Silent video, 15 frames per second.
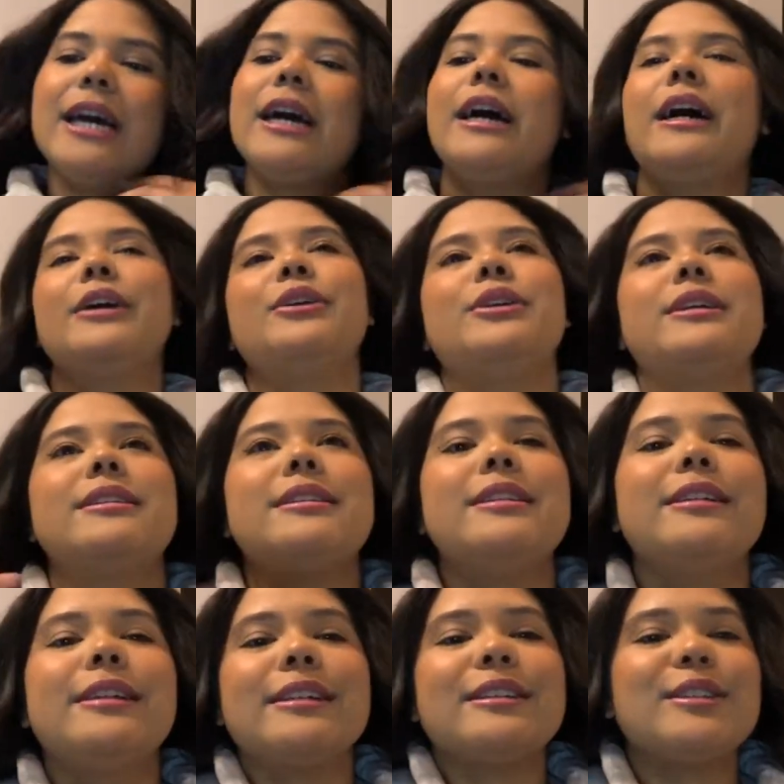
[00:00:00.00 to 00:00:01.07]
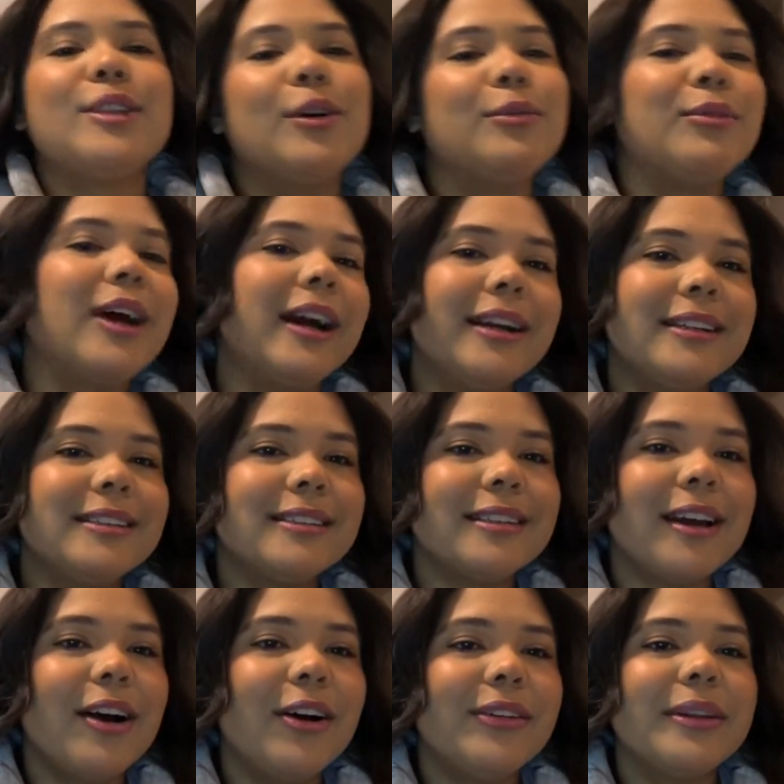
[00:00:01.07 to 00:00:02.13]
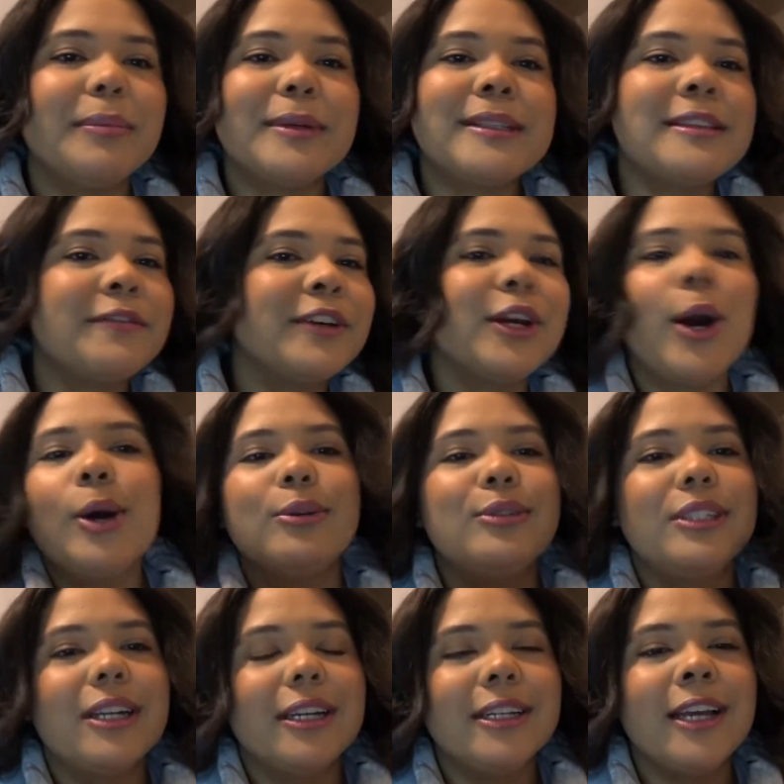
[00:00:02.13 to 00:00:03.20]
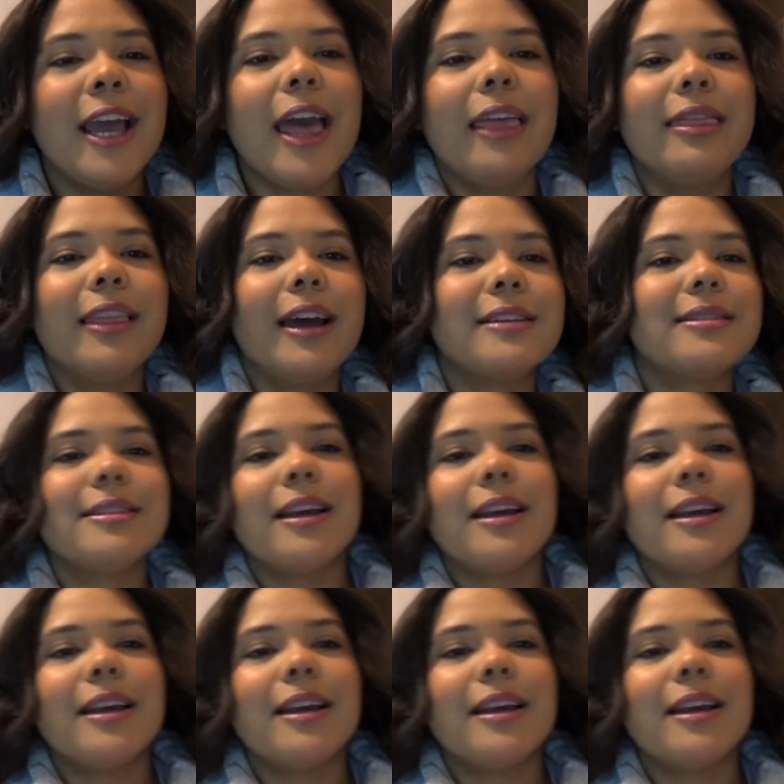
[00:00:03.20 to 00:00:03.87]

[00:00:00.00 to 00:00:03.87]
uh, you can see the sunrise on the Pacific Ocean and the